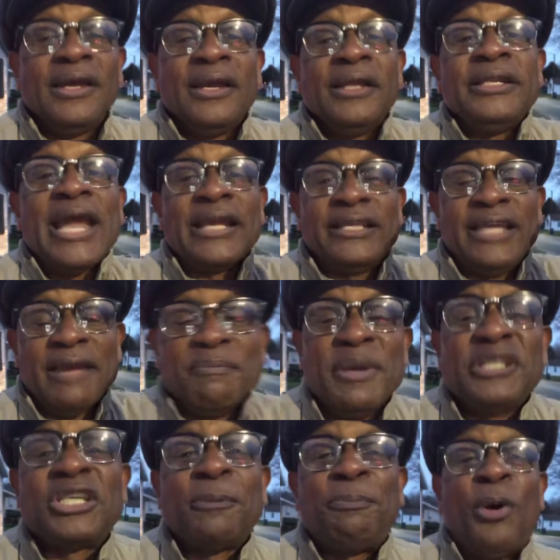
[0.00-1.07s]
that give
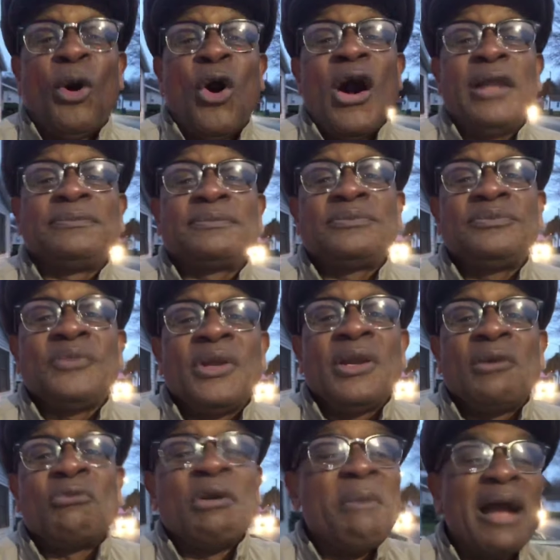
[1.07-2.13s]
me support.
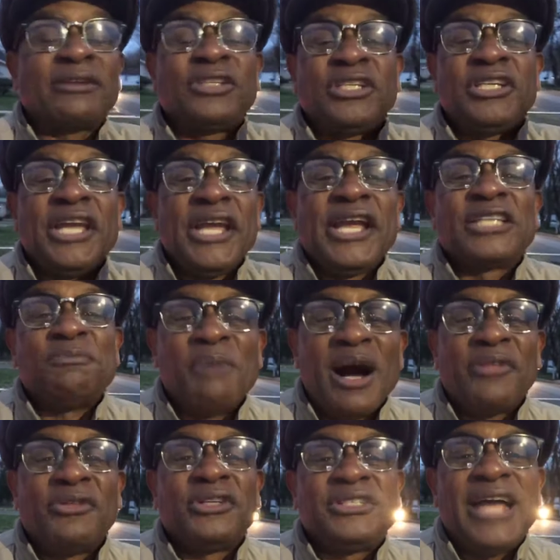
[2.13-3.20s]
When my kids'
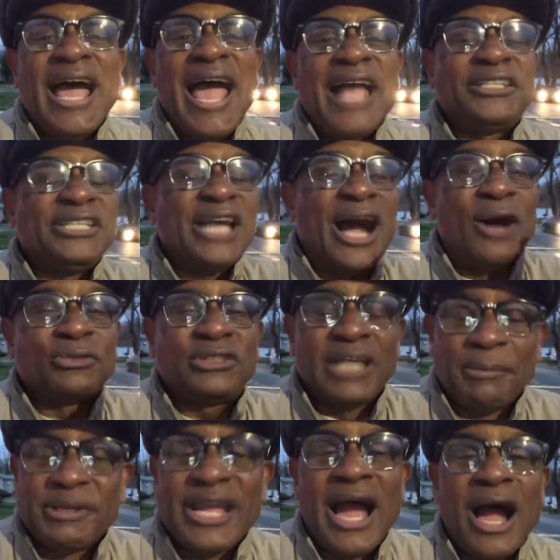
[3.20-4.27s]
mother died, y'all,
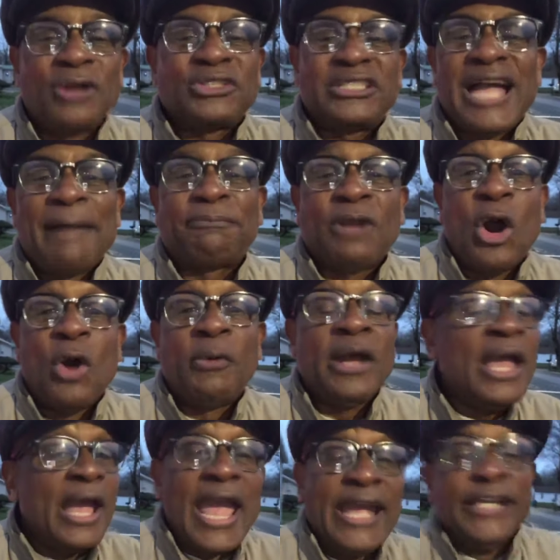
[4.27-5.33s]
some of y'all stopped over.
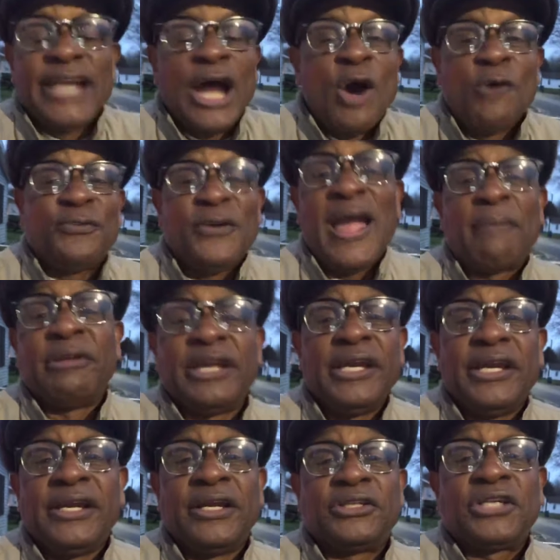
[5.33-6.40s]
Ain't no family
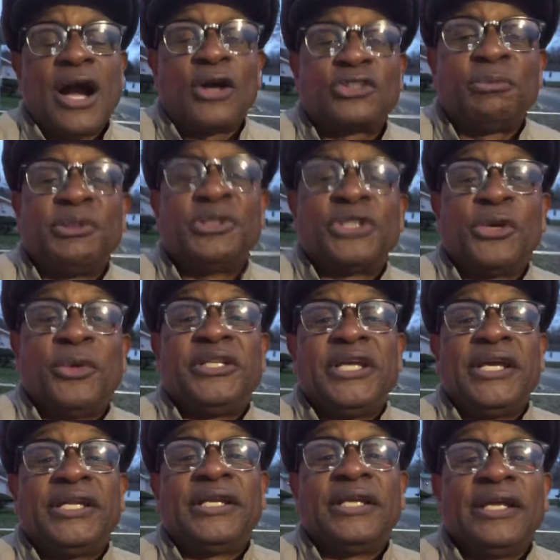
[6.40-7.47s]
here in Charleston, Missouri
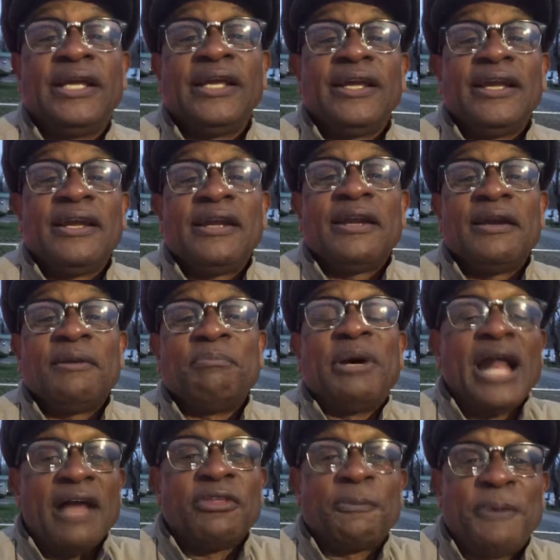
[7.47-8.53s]
did it. But
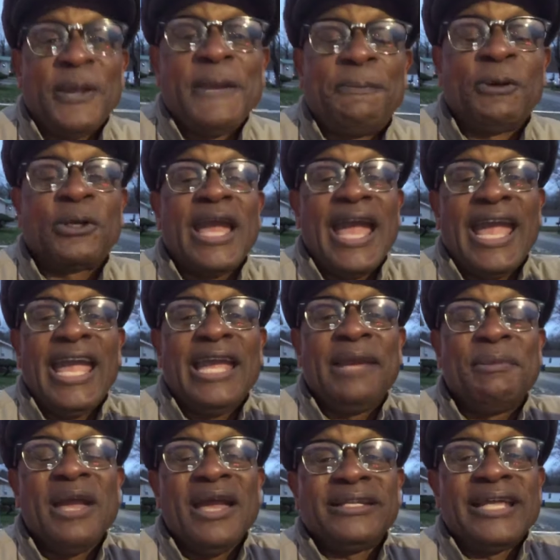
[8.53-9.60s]
other people came
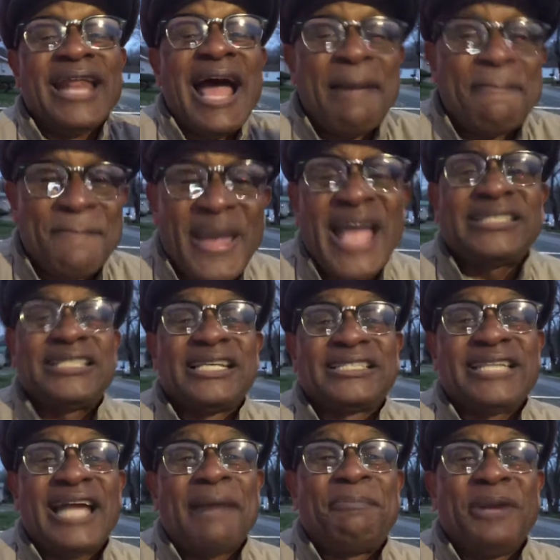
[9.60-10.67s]
that I met
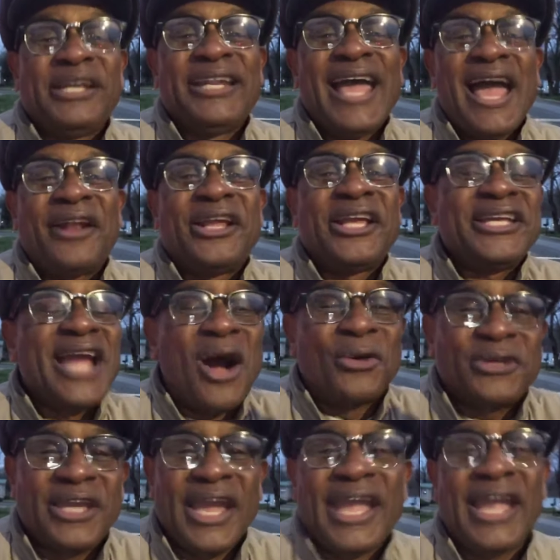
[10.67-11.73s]
since I've been down there. Y'all
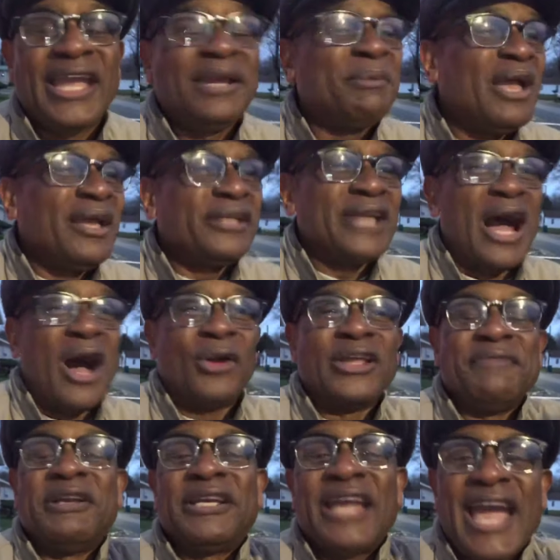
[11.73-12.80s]
came. Y'all
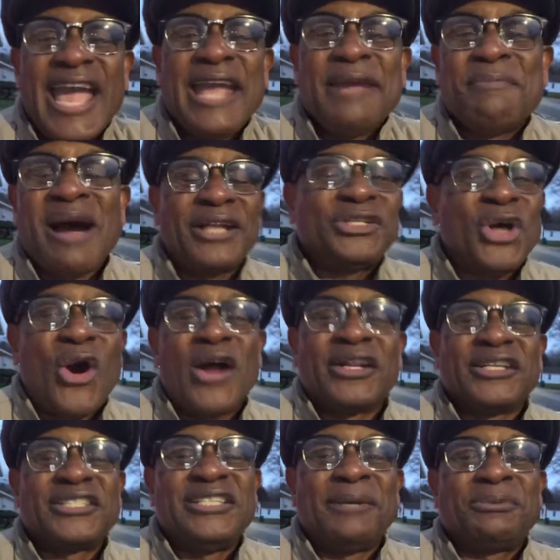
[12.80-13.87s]
even gave my
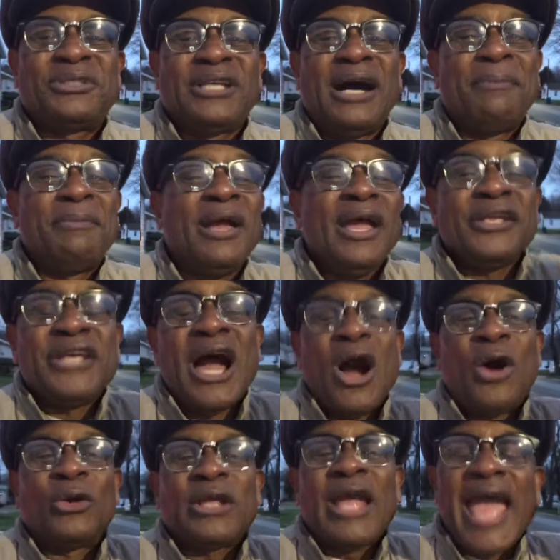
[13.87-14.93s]
daughters and them something.
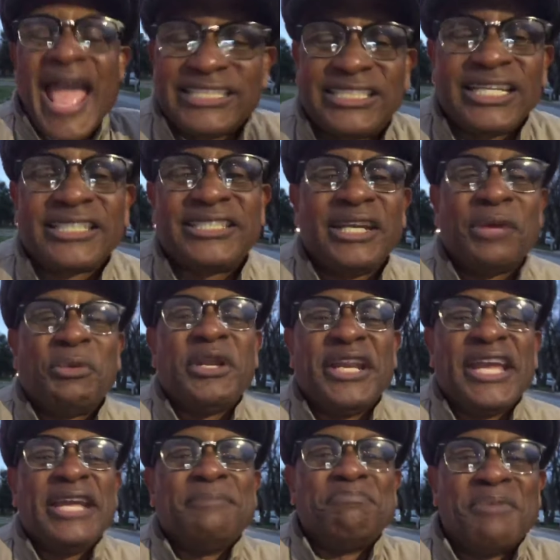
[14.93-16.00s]
Y'all asked us that we
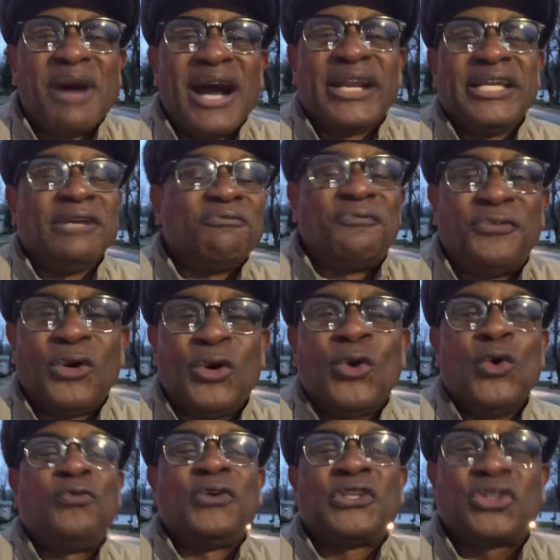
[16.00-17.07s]
need money and
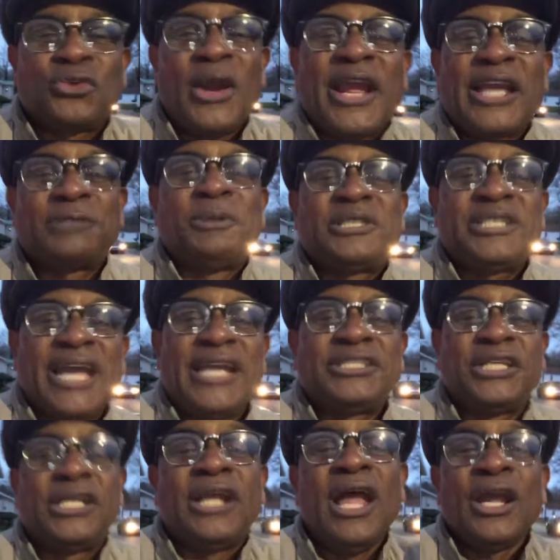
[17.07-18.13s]
food for
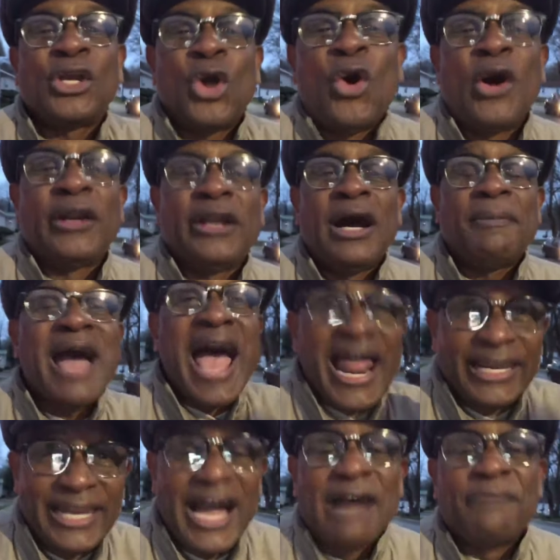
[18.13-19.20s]
transportation going up. I
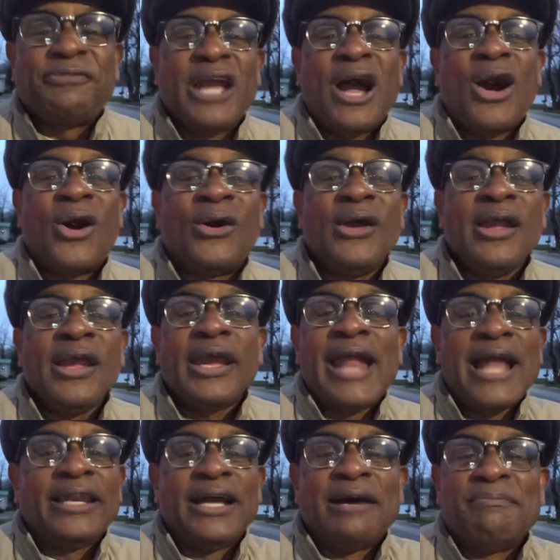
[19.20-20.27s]
love y'all. And
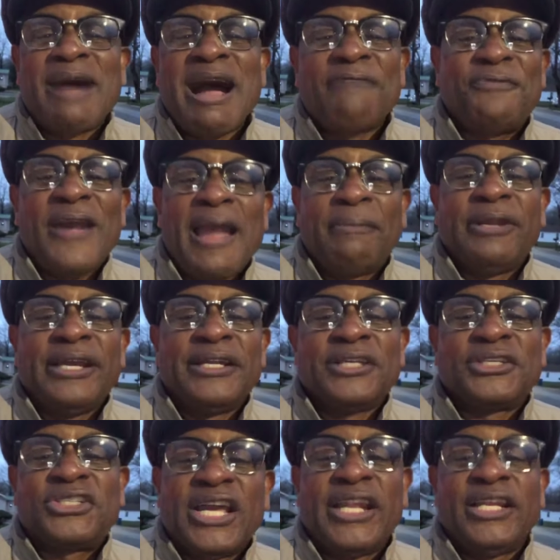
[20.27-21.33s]
I love my family in the
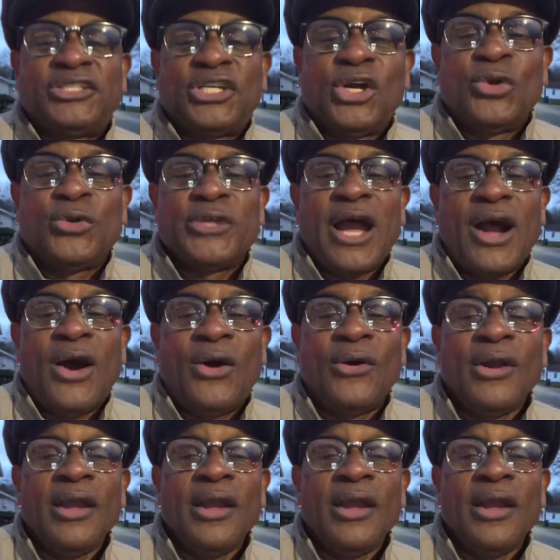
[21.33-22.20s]
city too, y'all.